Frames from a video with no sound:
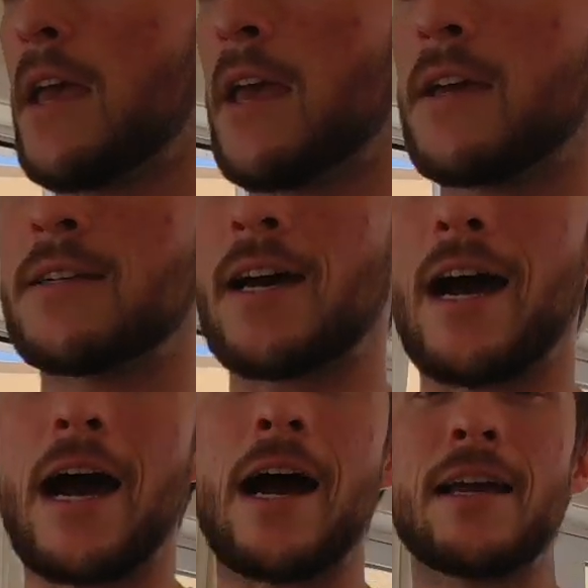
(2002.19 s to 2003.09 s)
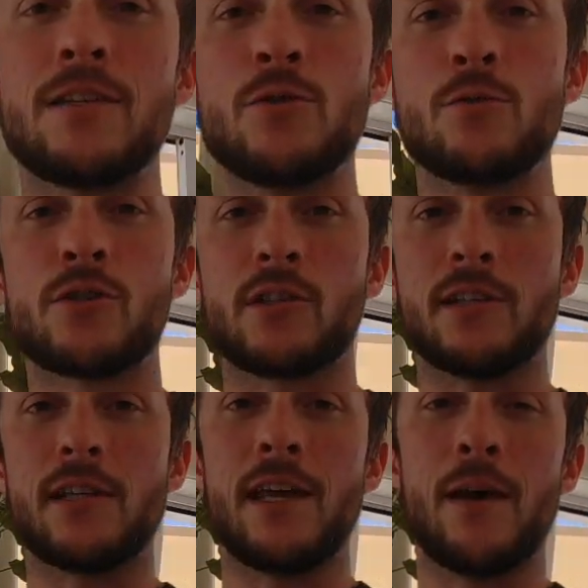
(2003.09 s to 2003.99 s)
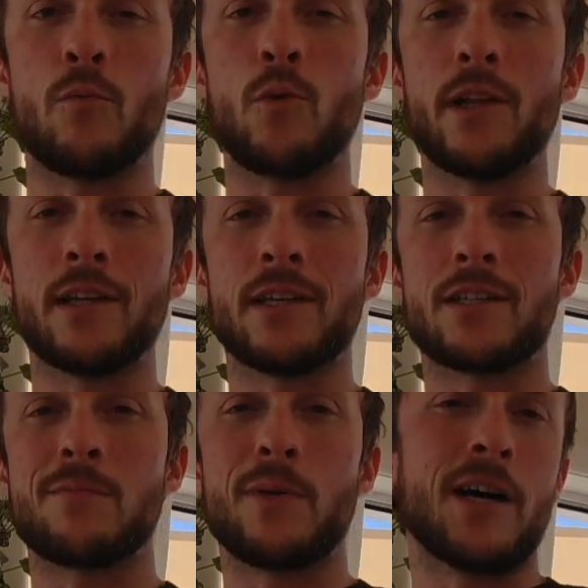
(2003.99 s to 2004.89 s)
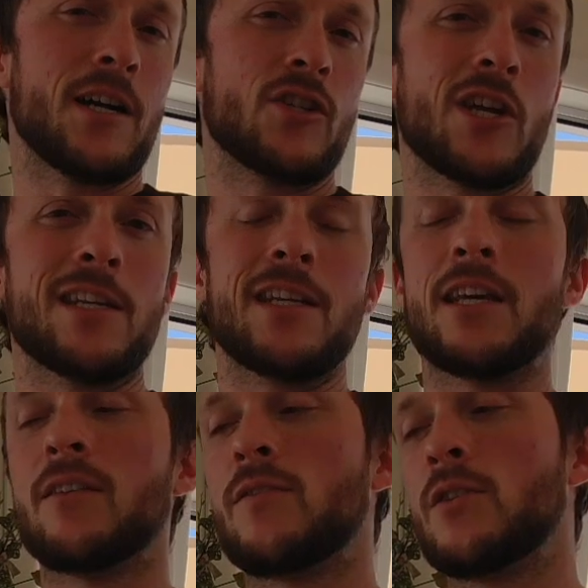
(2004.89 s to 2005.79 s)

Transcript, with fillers: And I usually am willing to budge and give,